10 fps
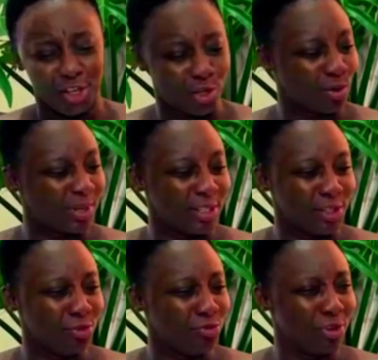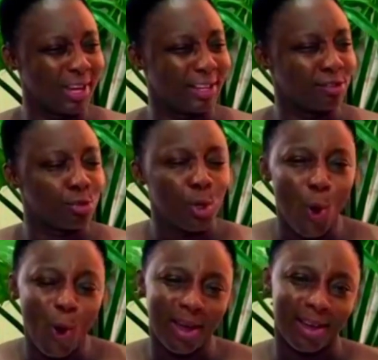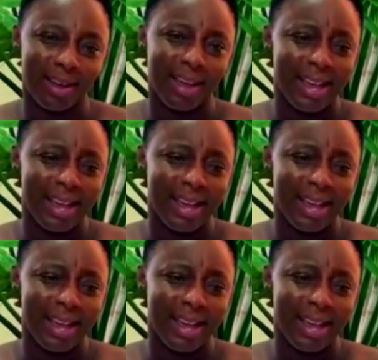You can talk.